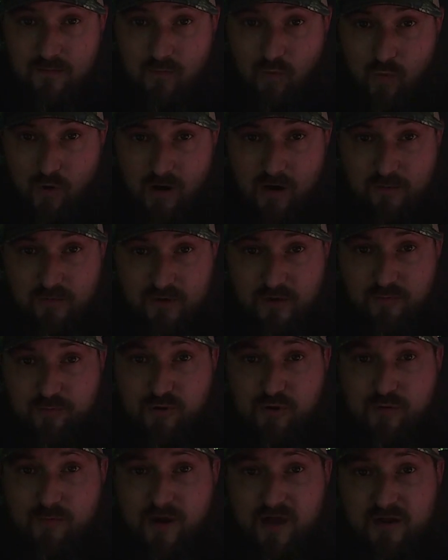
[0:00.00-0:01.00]
where I'm going to
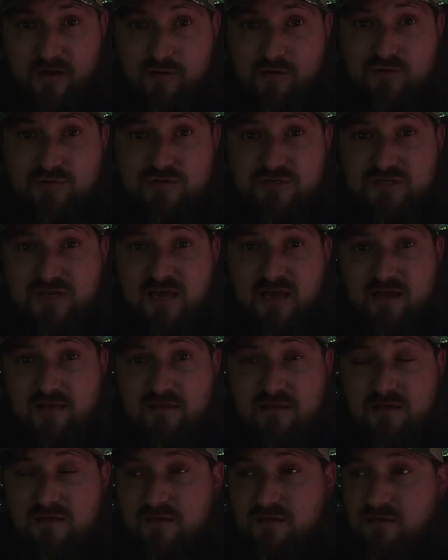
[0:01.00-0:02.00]
put my new
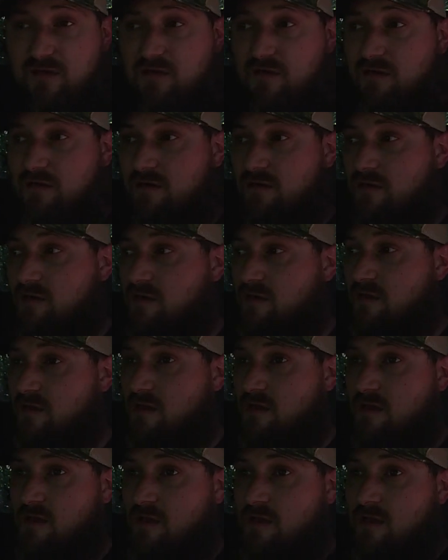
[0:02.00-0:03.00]
stand this year.
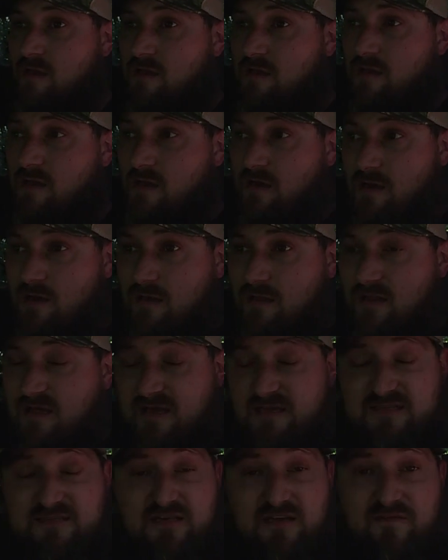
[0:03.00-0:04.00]

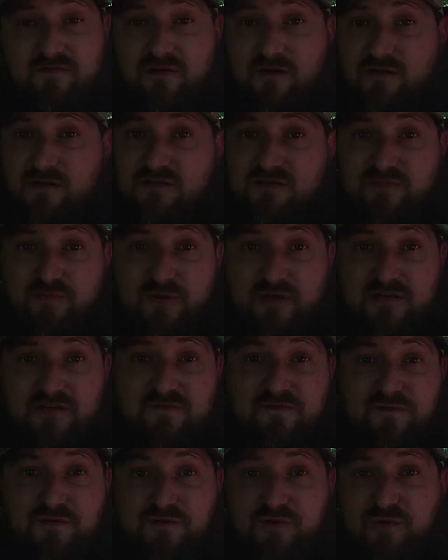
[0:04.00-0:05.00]
Like I said, I've hunted this place
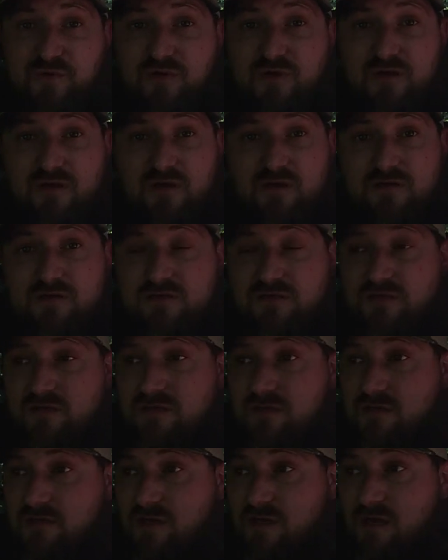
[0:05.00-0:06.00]
for 2 years.
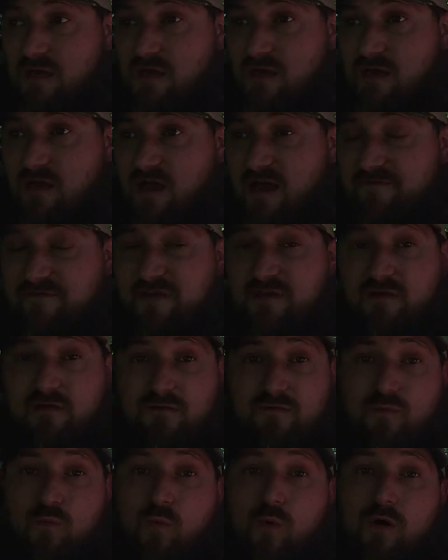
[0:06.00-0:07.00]
I've
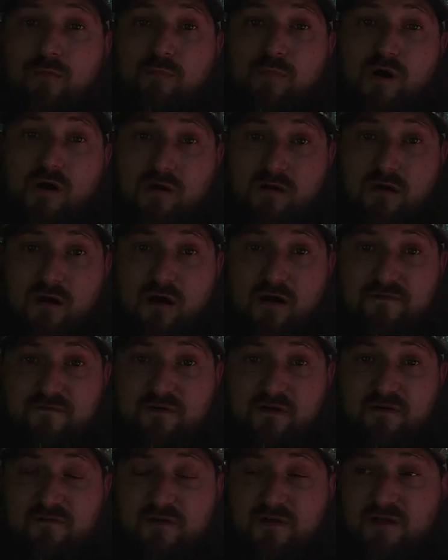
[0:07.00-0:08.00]
killed one buck off
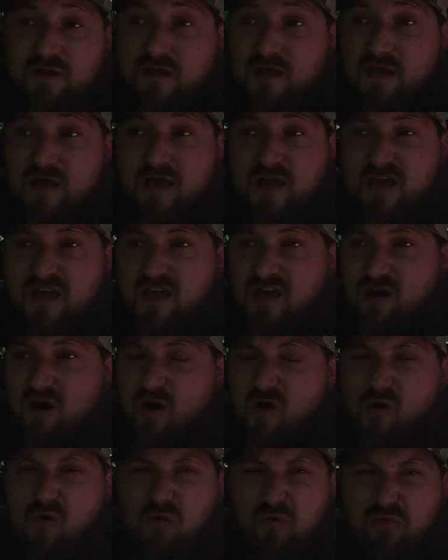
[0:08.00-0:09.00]
of it,
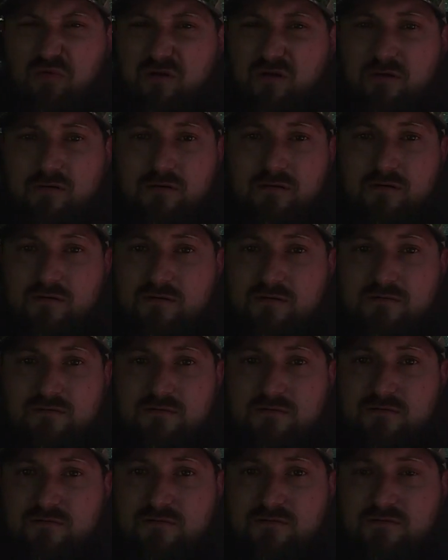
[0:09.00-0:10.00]
old
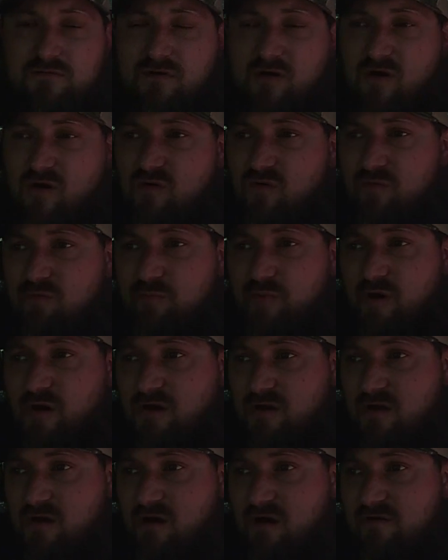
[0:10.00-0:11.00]

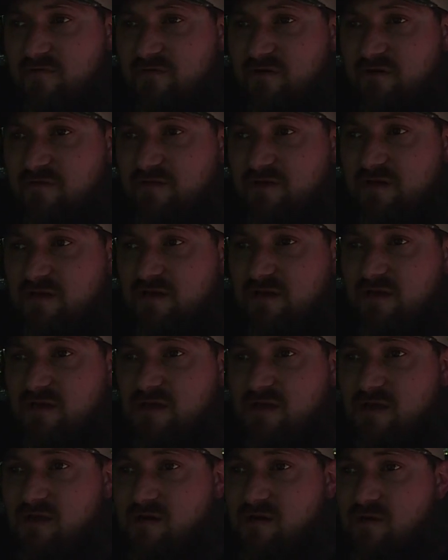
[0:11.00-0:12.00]
buck off of it.
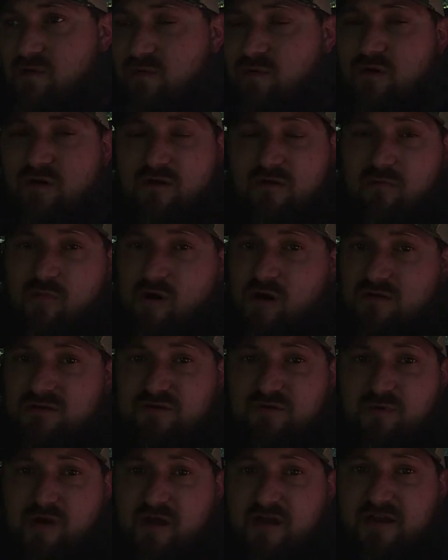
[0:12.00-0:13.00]
Wasn't a
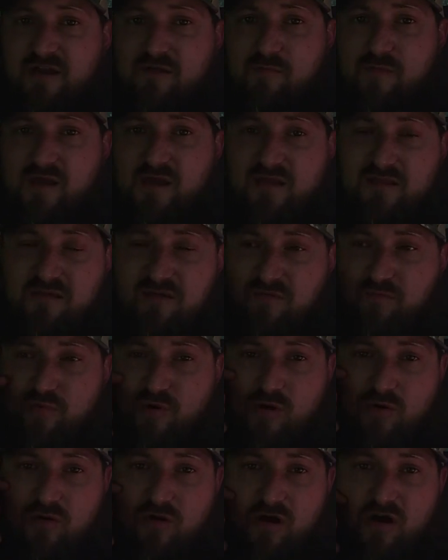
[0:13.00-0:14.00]
monster by any means. He's
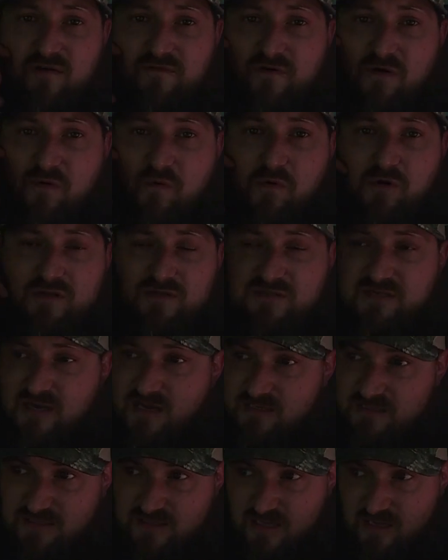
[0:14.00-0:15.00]
broke off on one
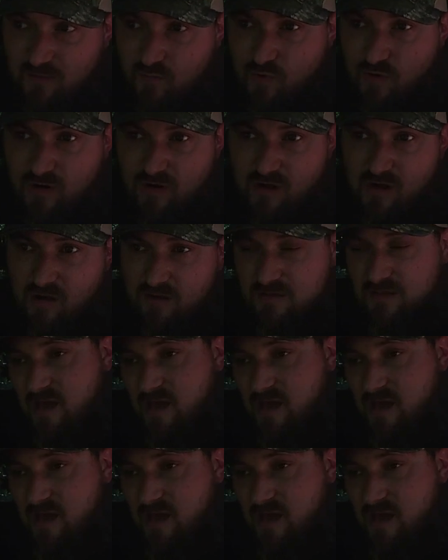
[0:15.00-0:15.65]
side, just had one long